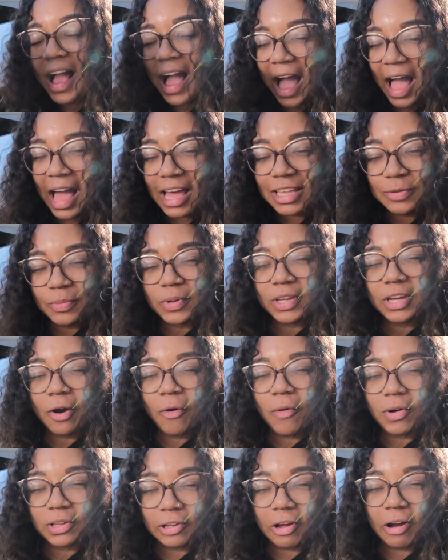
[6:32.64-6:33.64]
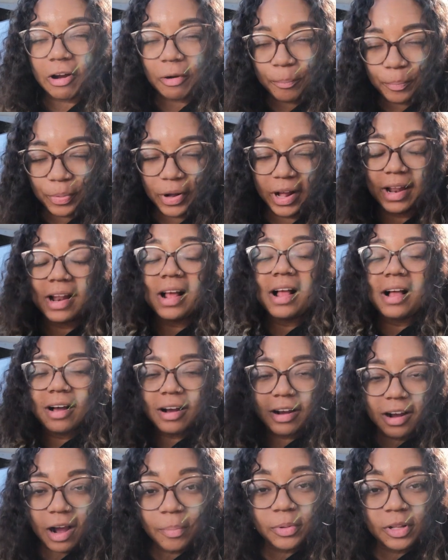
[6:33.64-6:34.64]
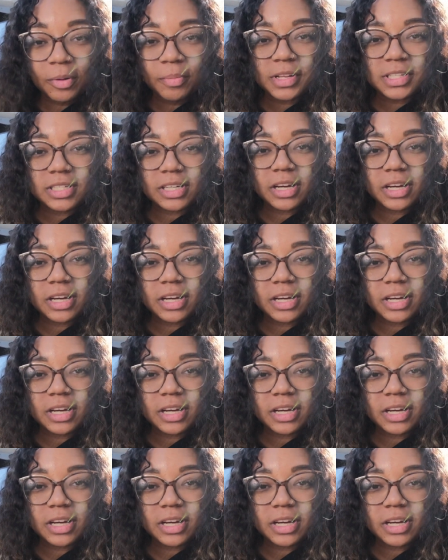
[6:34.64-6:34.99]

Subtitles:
as we go along. But a couple of months